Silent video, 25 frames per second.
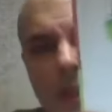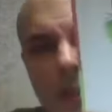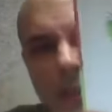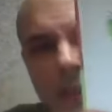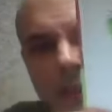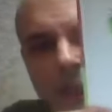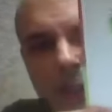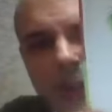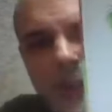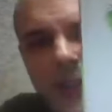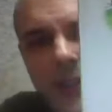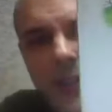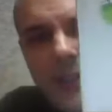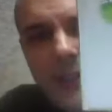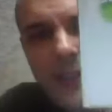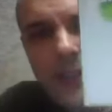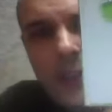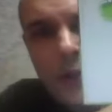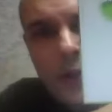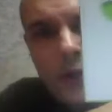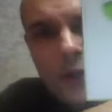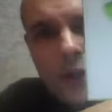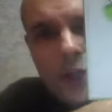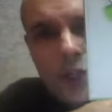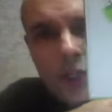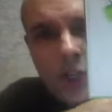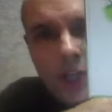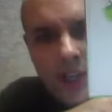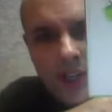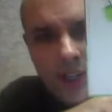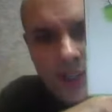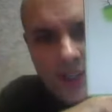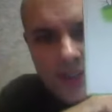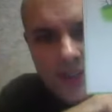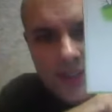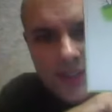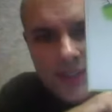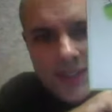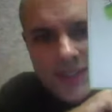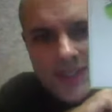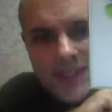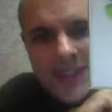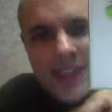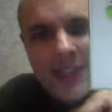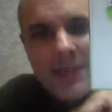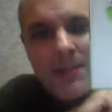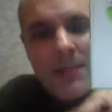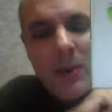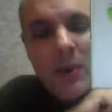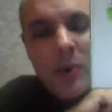Clifford and Cleo chased
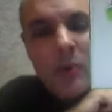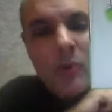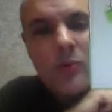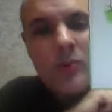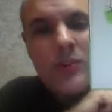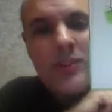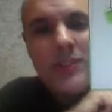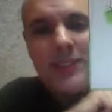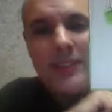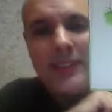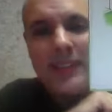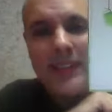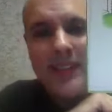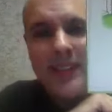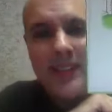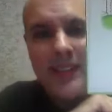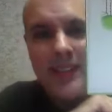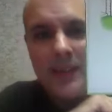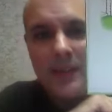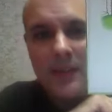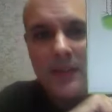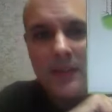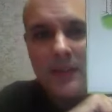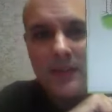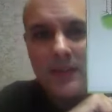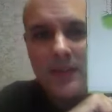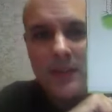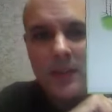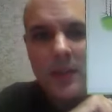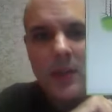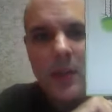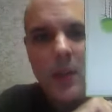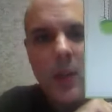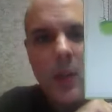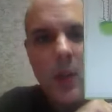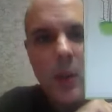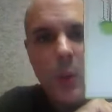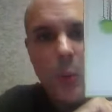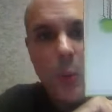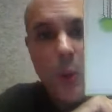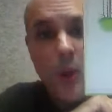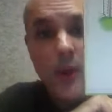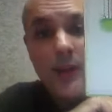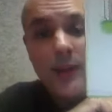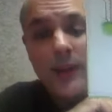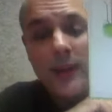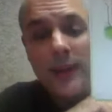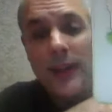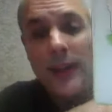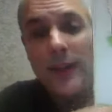T-Bone's leaves.
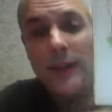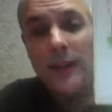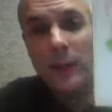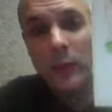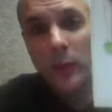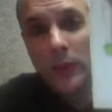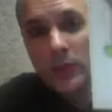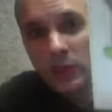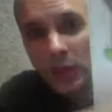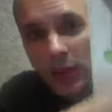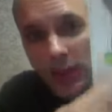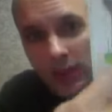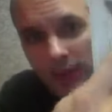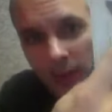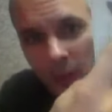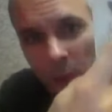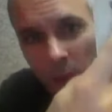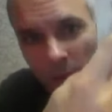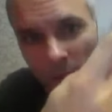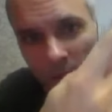One leaf was on a